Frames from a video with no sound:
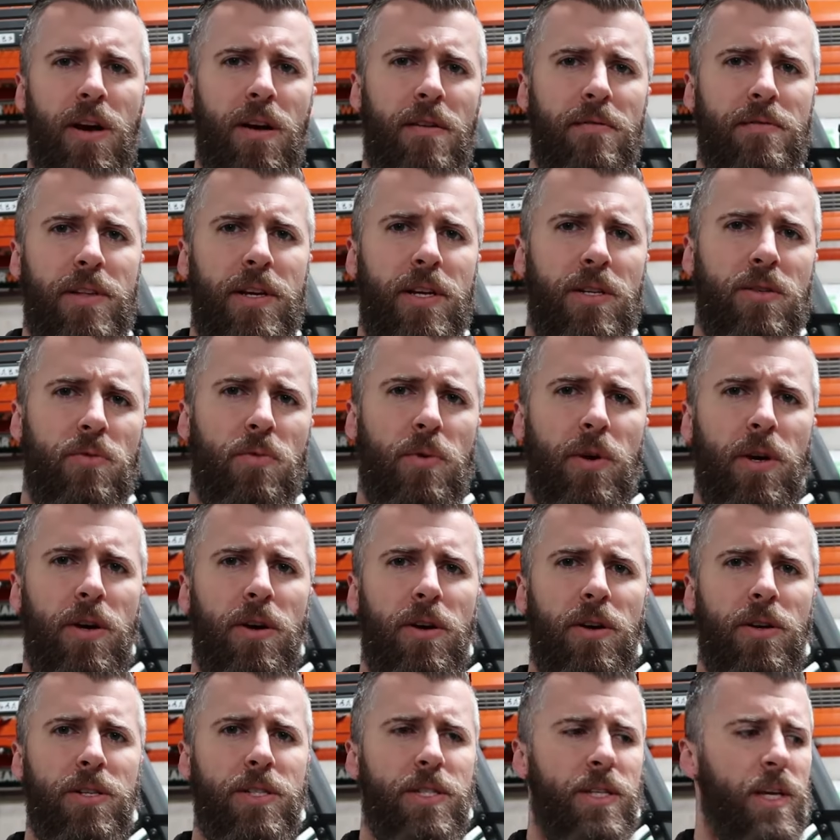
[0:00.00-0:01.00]
of these
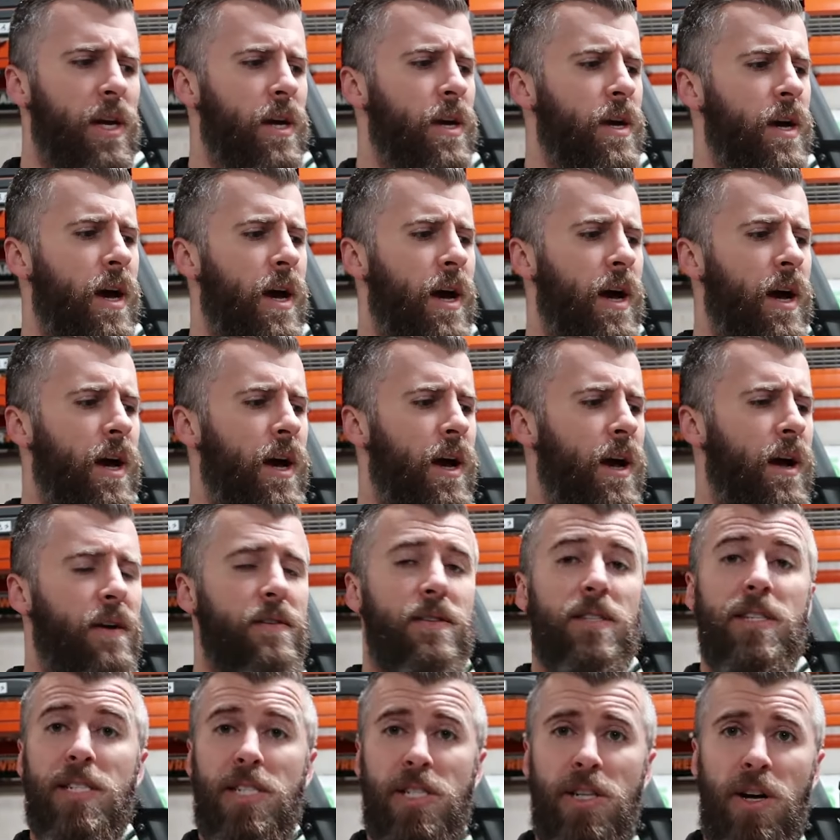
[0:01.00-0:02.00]
wheels.
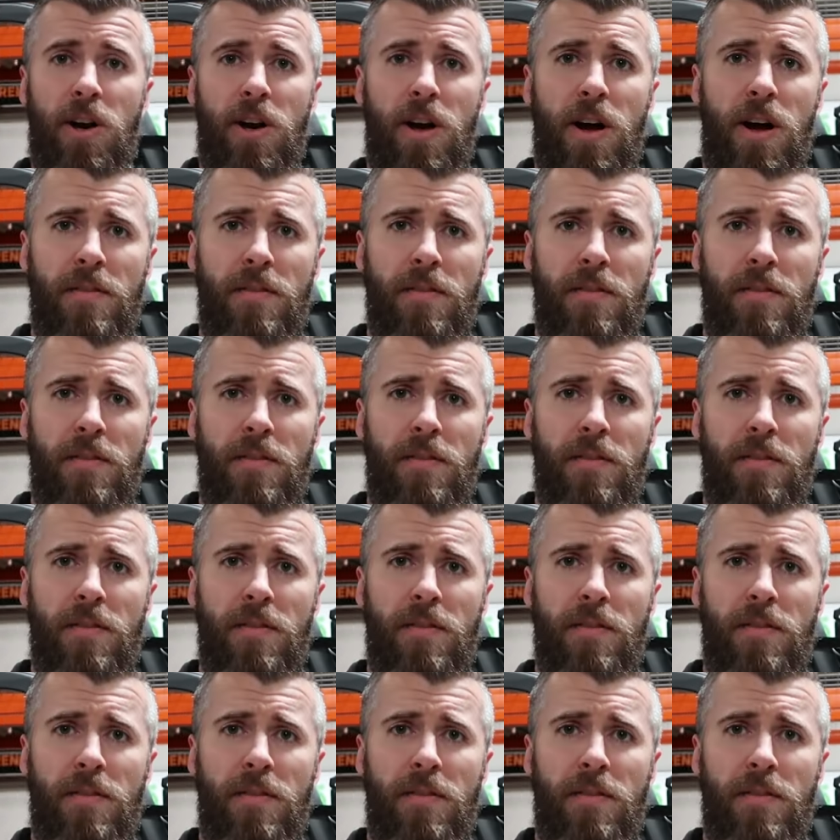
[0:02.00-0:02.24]
Uh, to start